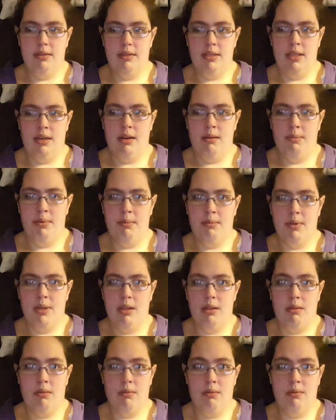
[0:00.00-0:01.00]
to help him
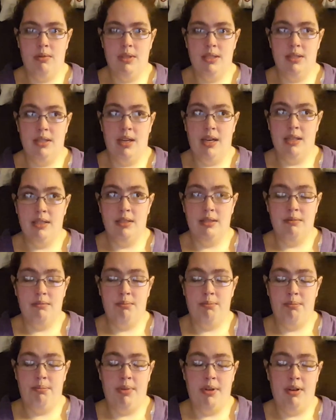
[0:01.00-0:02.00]
get through his last
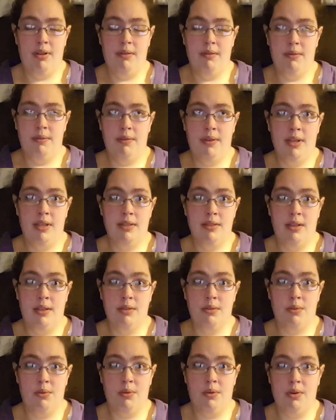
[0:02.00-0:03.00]
bit of his high
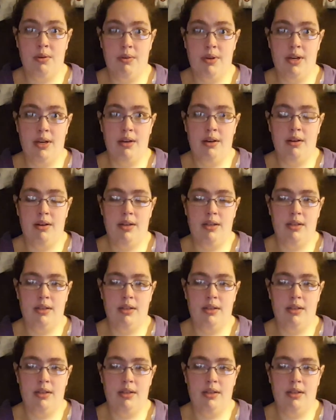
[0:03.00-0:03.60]
school career.